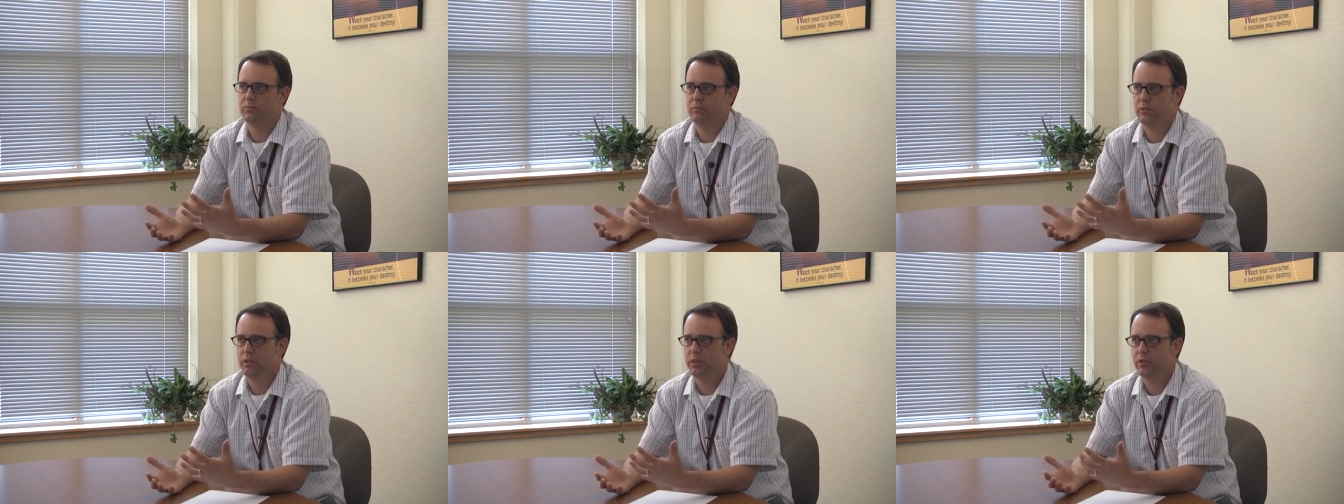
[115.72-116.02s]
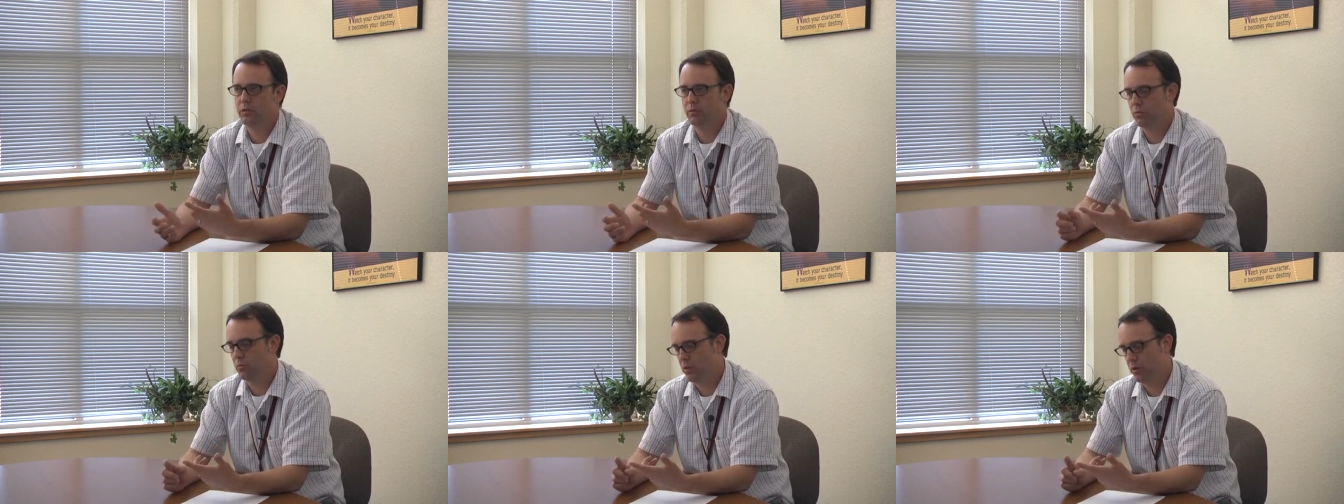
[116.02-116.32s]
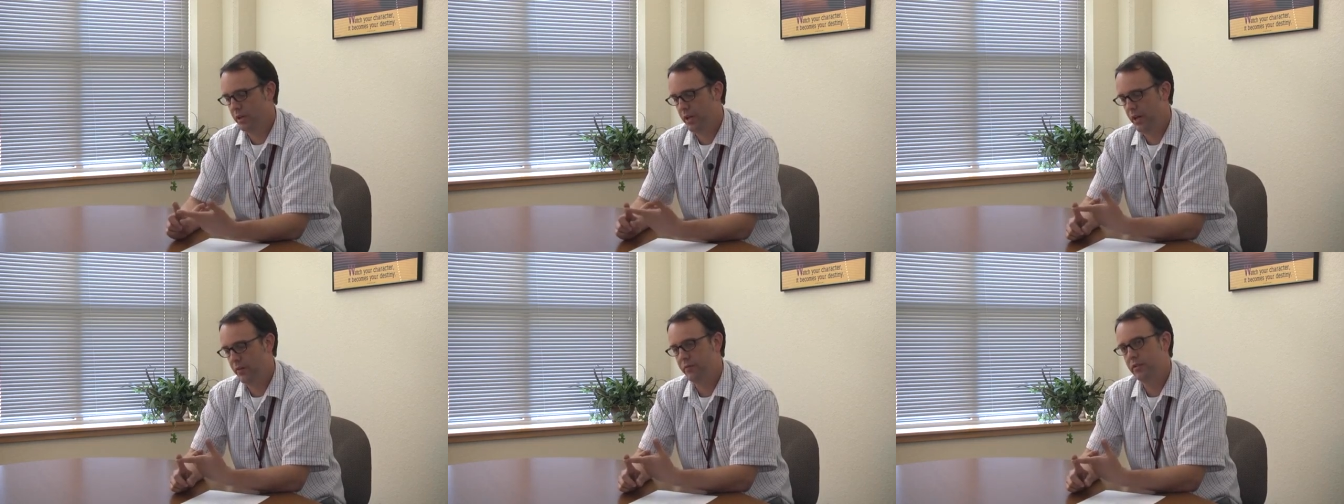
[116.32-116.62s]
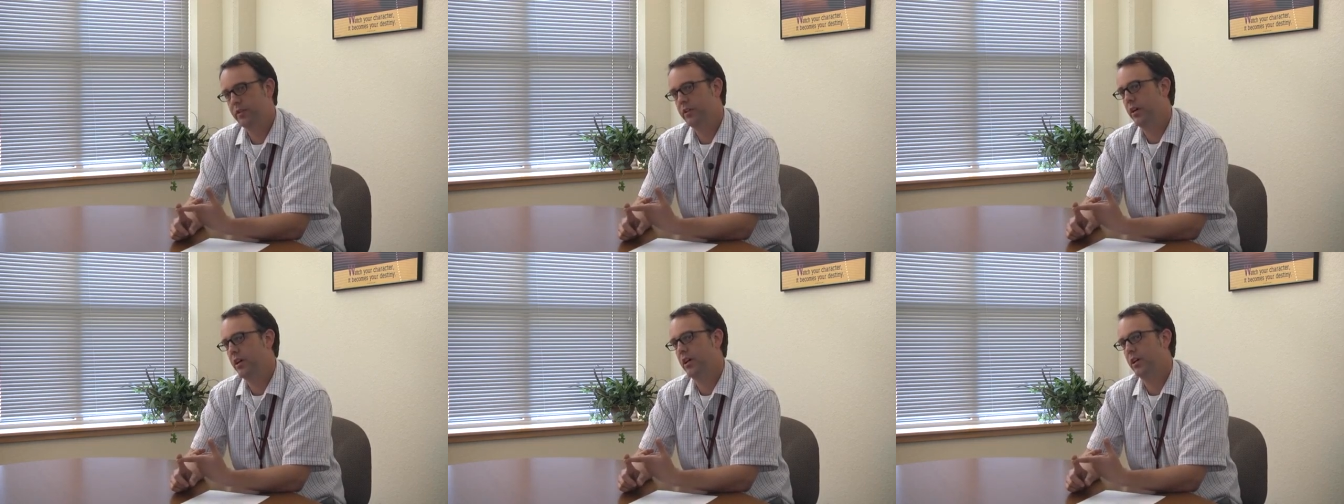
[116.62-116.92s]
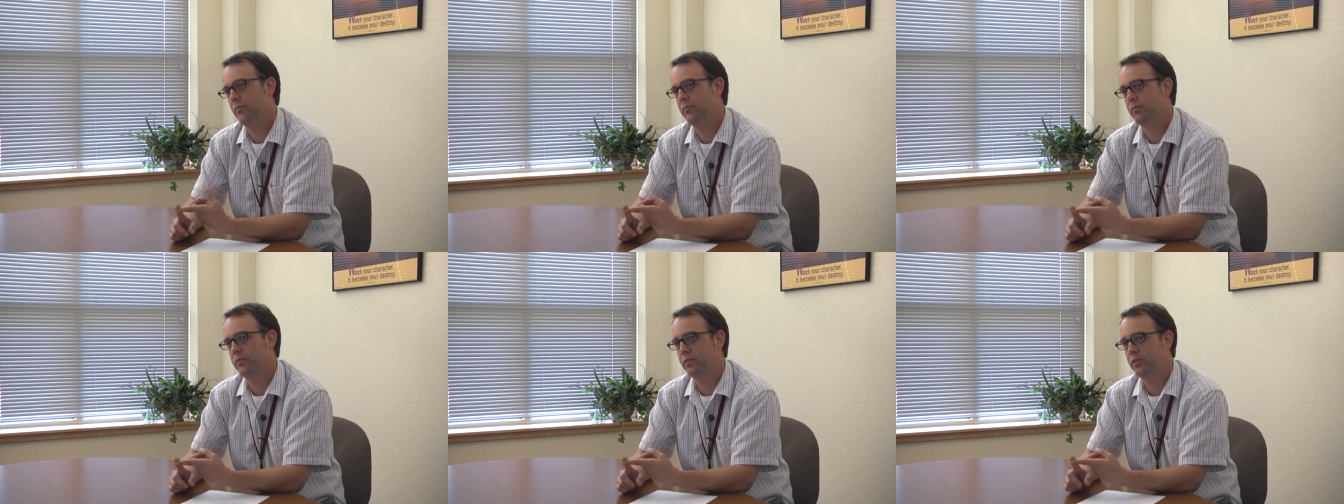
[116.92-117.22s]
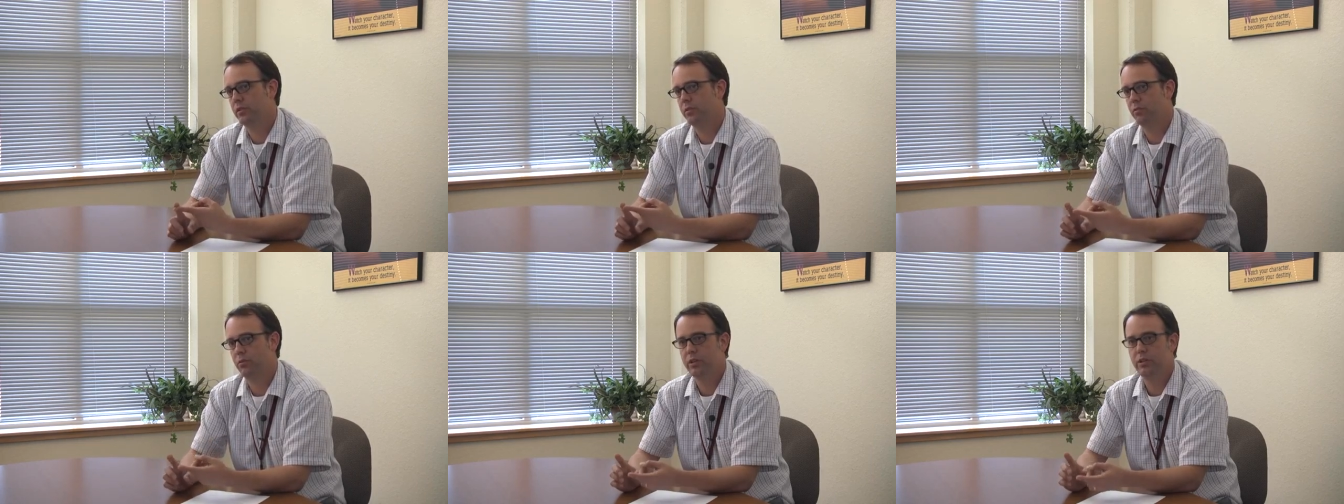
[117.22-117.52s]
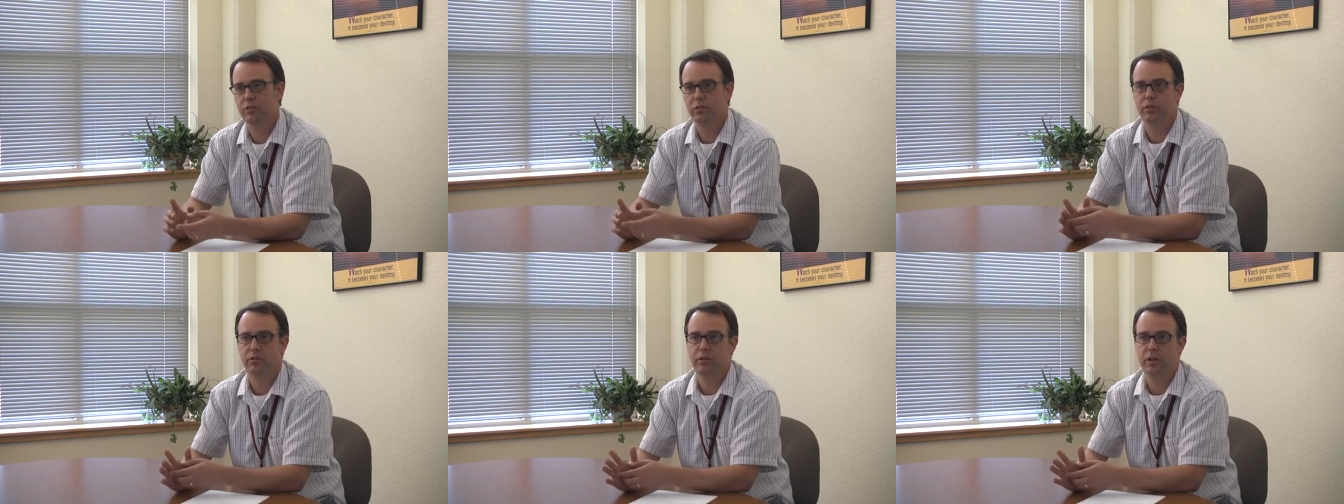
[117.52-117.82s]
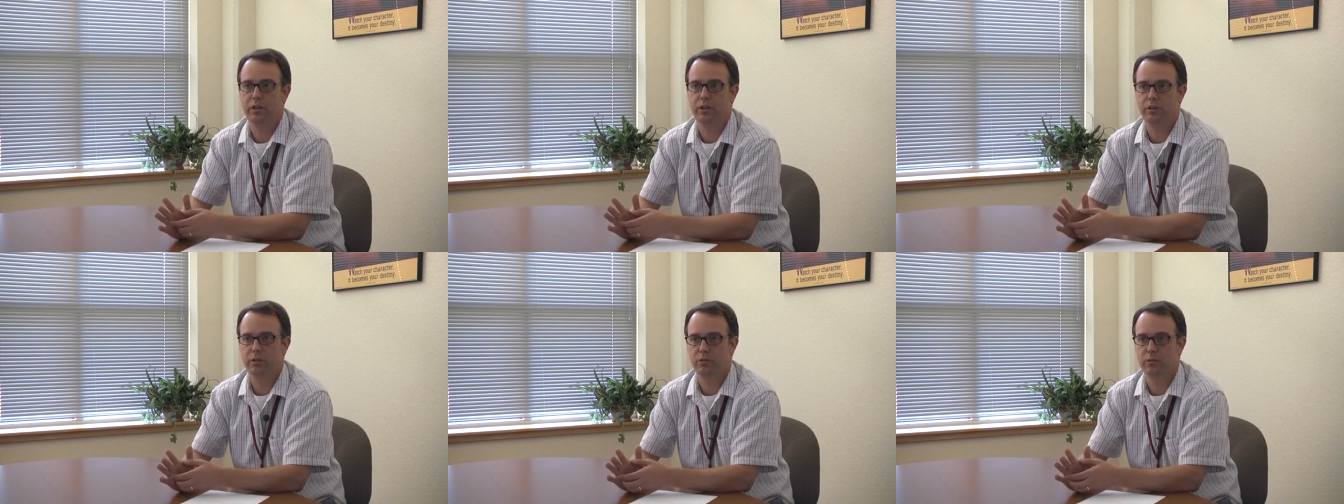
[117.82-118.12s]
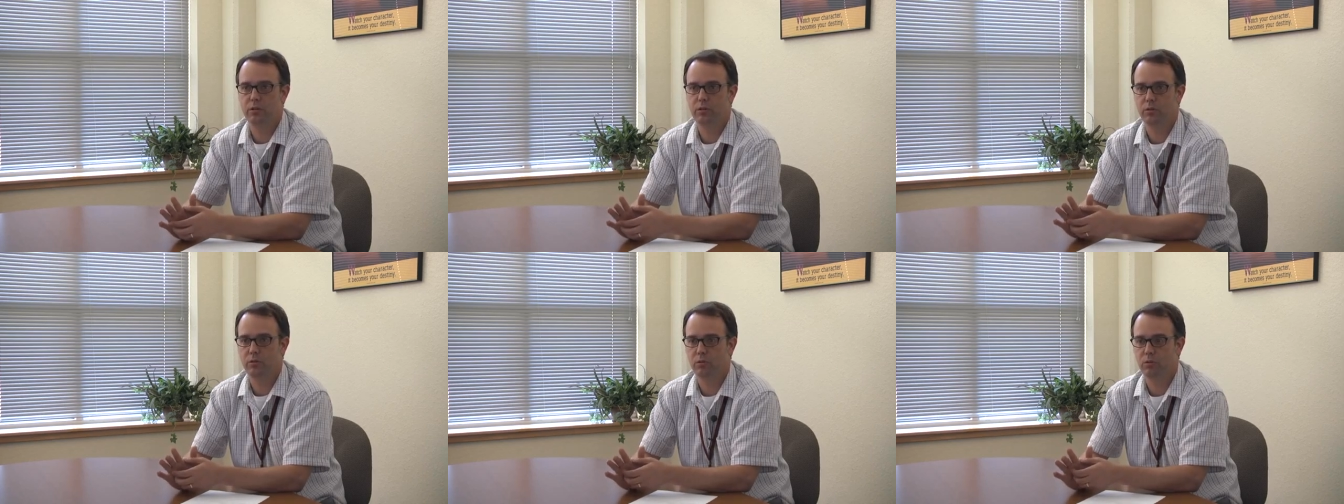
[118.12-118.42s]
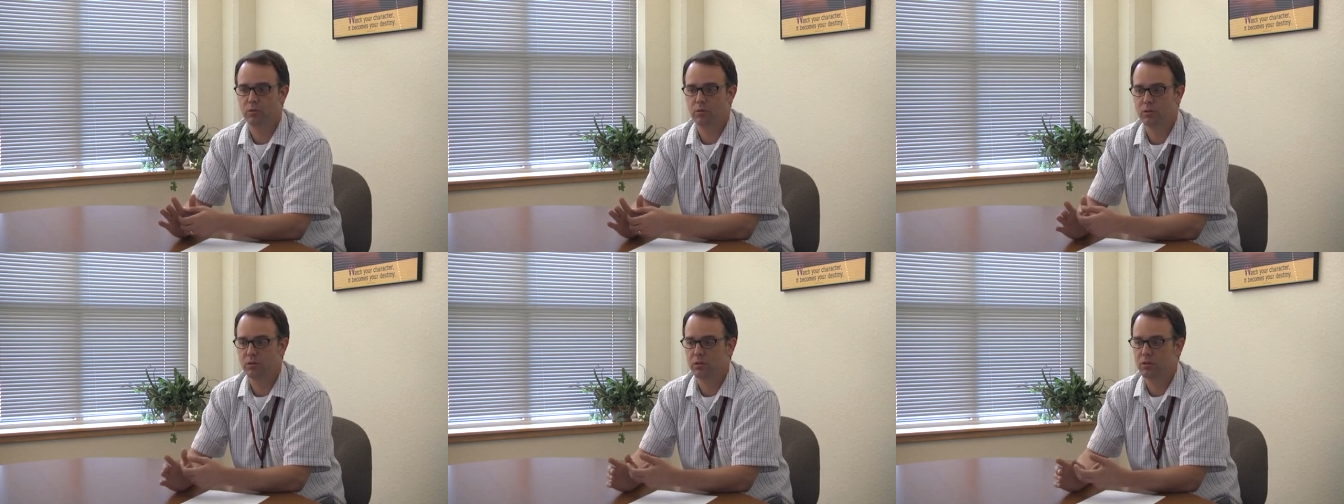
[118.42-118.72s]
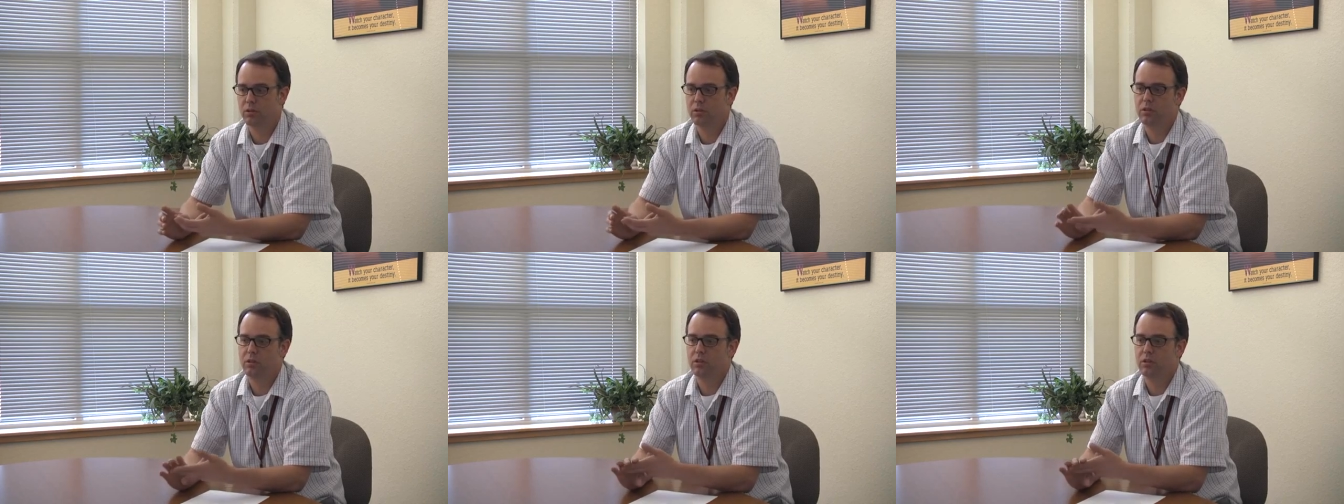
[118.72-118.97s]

either, one, have the time to research how to do it, or